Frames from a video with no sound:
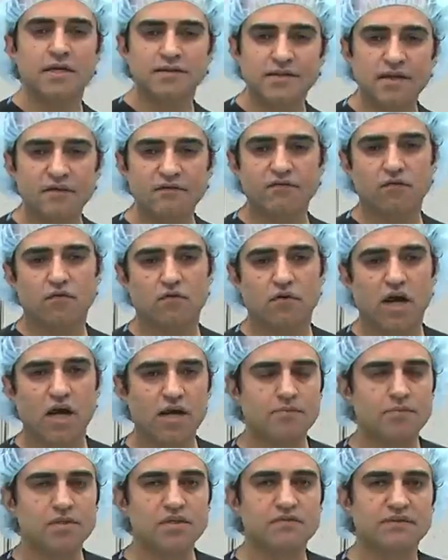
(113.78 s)
Therefore,
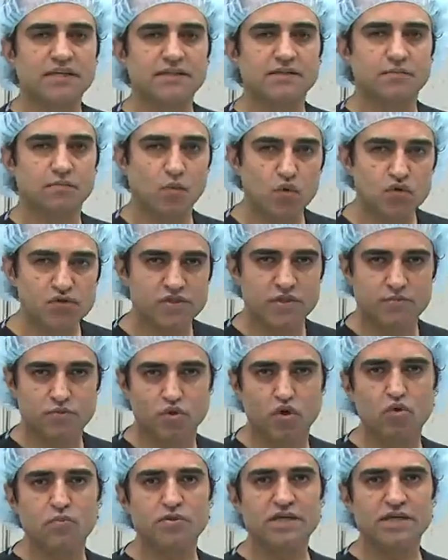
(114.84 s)
I believe that the most
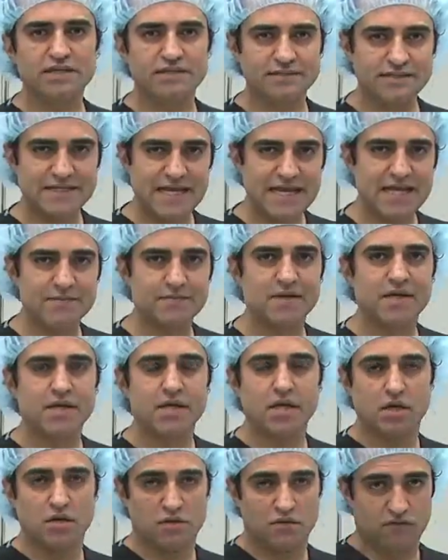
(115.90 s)
appropriate name
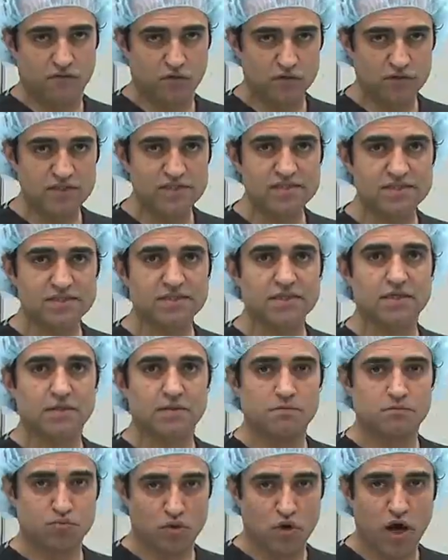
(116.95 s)
for this
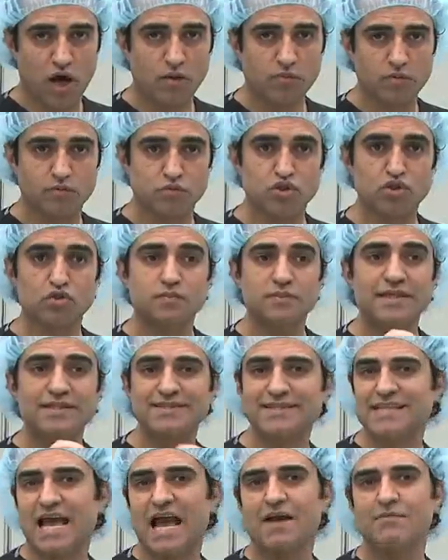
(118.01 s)
problem should be
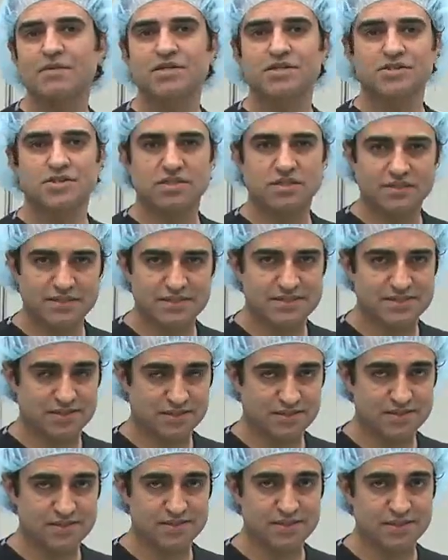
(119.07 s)
damaged
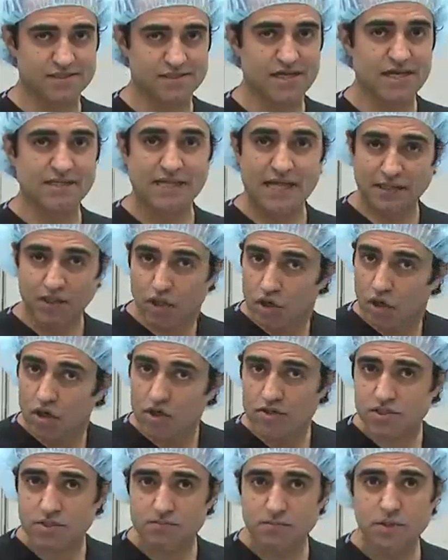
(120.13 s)
disc disease. Now, there
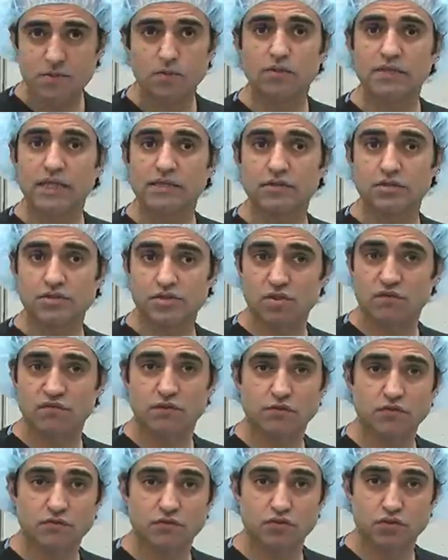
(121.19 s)
are some people that are
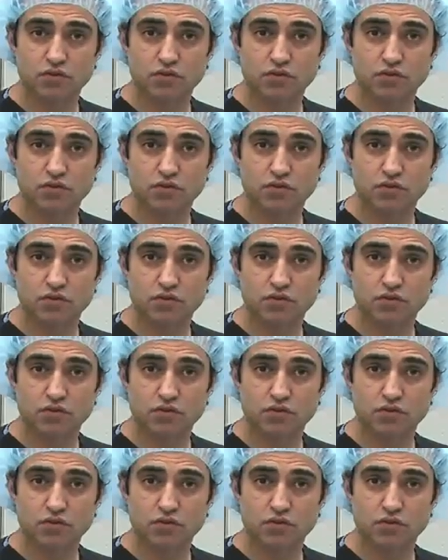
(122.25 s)
suffering